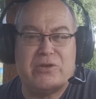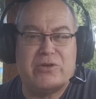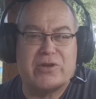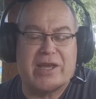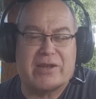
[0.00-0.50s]

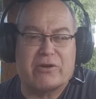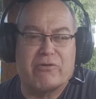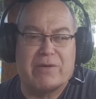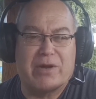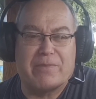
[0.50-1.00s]
you get an
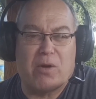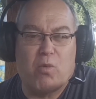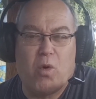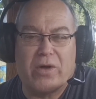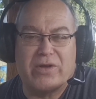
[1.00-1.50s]
agreement
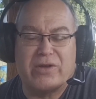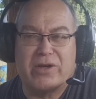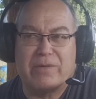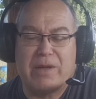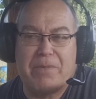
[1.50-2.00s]
about what
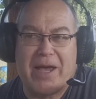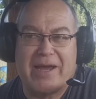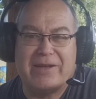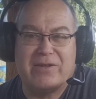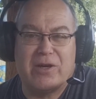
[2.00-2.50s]
you're going to be
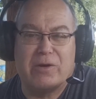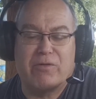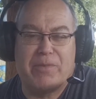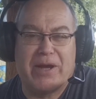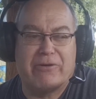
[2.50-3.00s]
paid
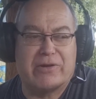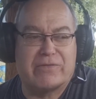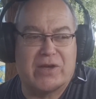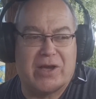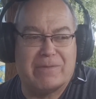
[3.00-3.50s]
over a period
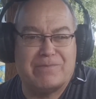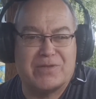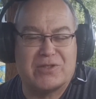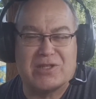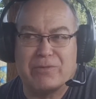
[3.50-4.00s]
of time,
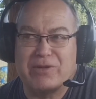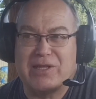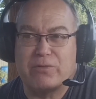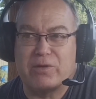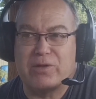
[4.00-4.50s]
just like we
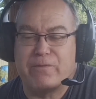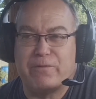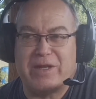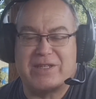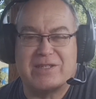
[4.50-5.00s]
did with the
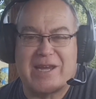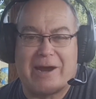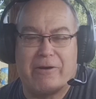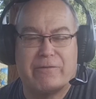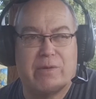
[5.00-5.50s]
FIT
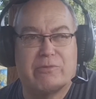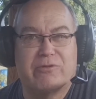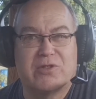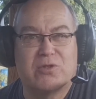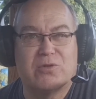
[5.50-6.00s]
tariff when
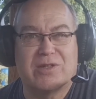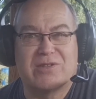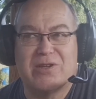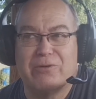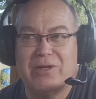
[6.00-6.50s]
we're
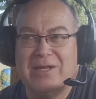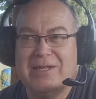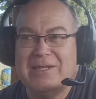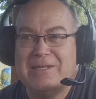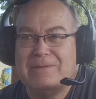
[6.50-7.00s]
installing solar.
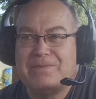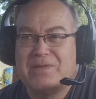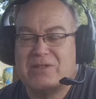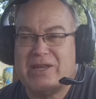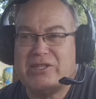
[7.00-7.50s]

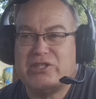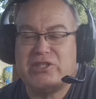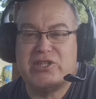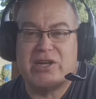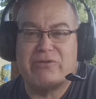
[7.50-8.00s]
So
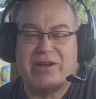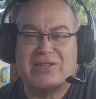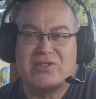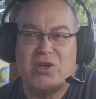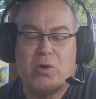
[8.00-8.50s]
energy
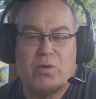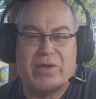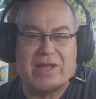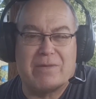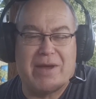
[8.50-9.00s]
generators know
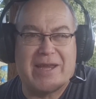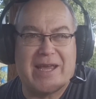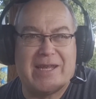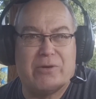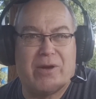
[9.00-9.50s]
what they're going to
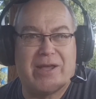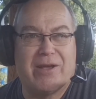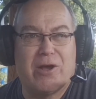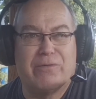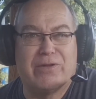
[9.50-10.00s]
make anyway
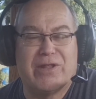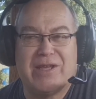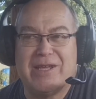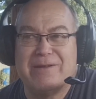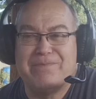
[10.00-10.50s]
over
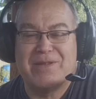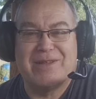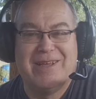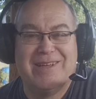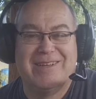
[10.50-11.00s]
the
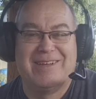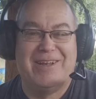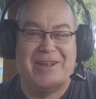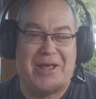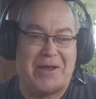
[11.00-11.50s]

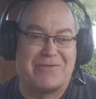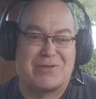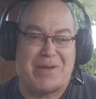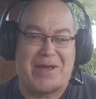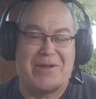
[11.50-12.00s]

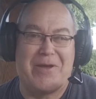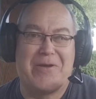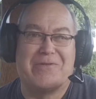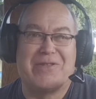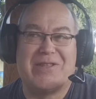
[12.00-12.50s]
lifespan,
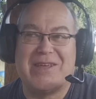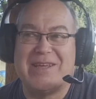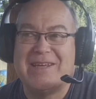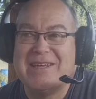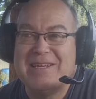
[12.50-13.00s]
over
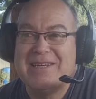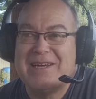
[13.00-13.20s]
the